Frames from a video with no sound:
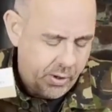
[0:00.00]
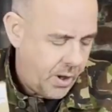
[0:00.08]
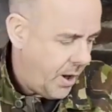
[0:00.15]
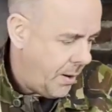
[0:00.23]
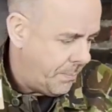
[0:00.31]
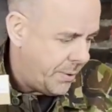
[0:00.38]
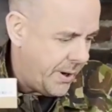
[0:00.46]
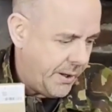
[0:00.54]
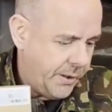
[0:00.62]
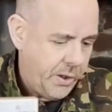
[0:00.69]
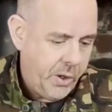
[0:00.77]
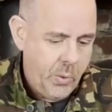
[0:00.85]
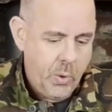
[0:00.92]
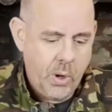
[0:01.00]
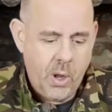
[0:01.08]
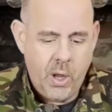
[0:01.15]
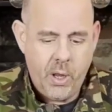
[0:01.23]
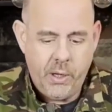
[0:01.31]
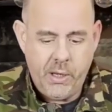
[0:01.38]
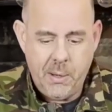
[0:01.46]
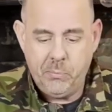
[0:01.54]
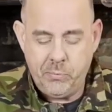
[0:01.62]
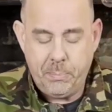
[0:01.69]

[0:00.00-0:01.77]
a brand new NIMS